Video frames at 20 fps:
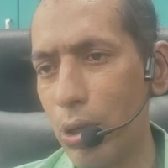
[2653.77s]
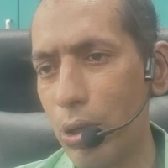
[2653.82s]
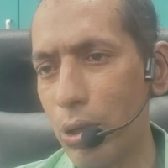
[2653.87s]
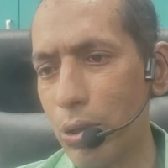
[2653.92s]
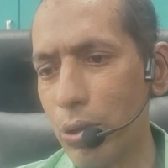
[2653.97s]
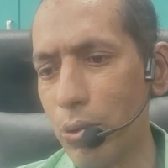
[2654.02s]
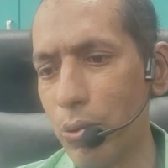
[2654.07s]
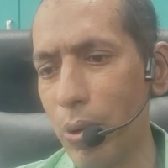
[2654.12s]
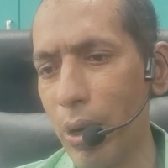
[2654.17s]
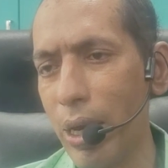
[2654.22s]

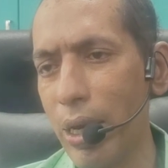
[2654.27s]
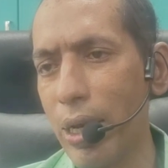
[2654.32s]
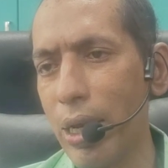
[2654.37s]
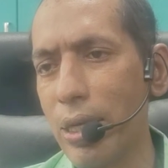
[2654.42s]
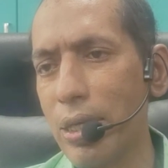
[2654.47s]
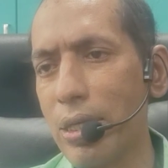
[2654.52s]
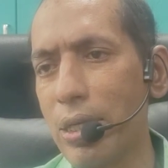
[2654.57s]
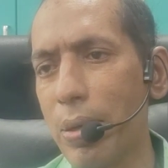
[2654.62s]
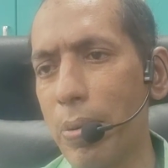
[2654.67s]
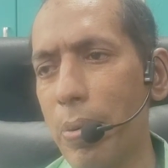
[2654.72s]
So why
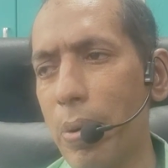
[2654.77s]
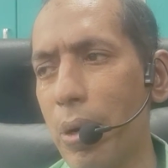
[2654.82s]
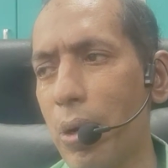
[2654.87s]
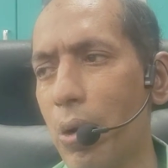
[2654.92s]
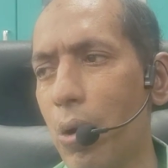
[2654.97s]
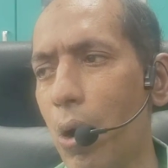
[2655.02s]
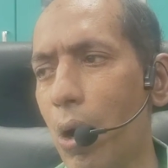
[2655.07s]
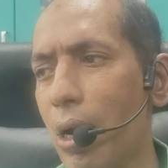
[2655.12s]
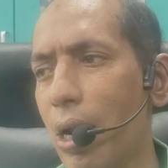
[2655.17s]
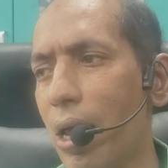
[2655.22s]
does stomach
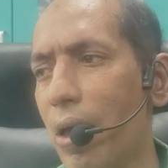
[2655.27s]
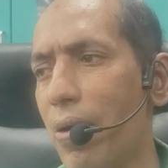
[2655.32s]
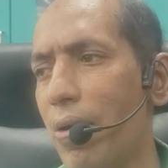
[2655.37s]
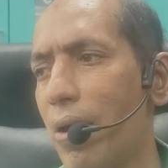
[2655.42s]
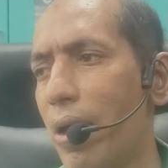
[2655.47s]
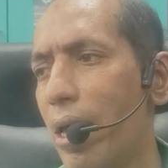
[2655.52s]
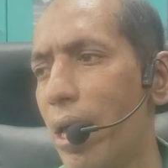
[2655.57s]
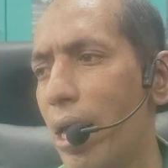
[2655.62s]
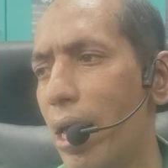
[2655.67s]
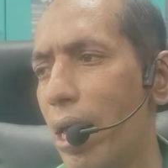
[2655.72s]
not have
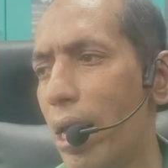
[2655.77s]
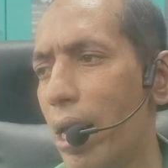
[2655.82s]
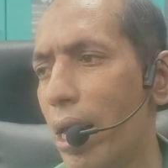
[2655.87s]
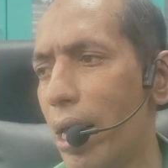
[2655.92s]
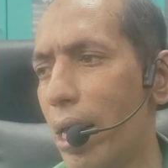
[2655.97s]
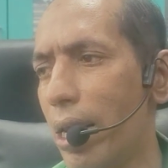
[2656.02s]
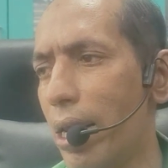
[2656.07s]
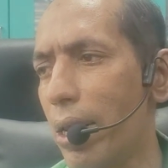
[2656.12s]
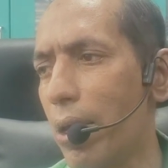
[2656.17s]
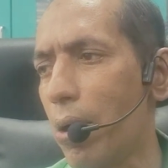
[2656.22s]

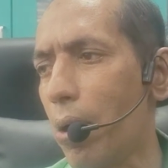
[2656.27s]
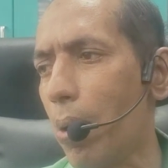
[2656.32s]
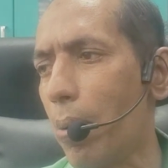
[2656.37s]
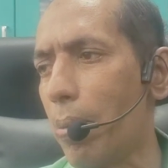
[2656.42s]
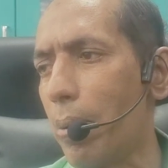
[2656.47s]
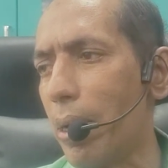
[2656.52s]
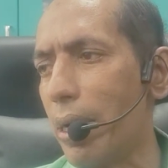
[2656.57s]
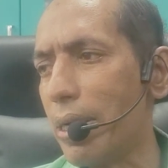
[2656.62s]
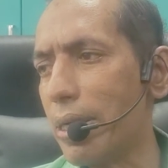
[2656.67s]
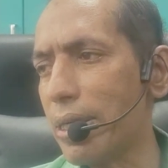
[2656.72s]
any
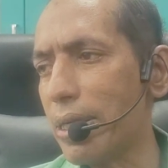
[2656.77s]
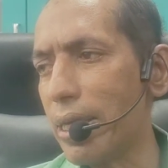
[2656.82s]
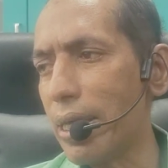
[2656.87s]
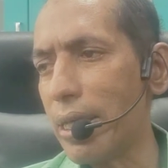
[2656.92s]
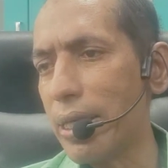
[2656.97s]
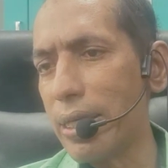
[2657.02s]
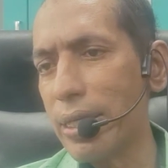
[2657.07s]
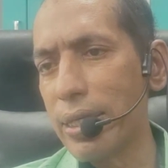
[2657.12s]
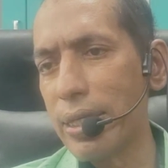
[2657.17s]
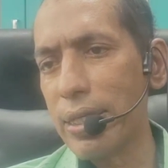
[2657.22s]
goblet
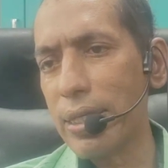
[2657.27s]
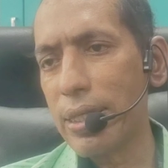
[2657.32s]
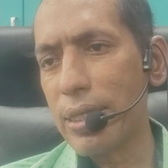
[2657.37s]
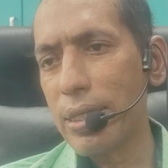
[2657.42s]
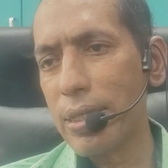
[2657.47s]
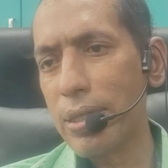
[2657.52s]
cells?